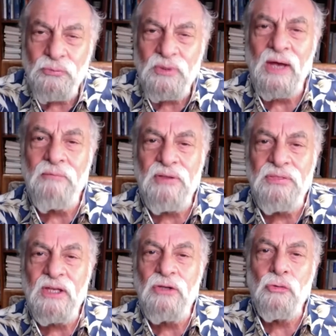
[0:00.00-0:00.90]
with
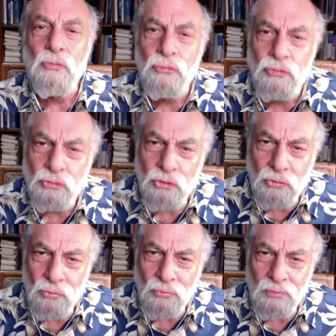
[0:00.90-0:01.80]
everything you
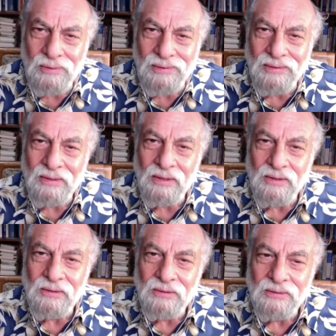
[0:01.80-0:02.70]
do.
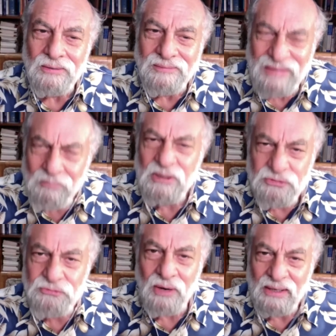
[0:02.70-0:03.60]

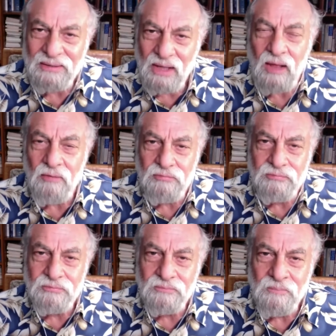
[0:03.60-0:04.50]
Demonstrate love.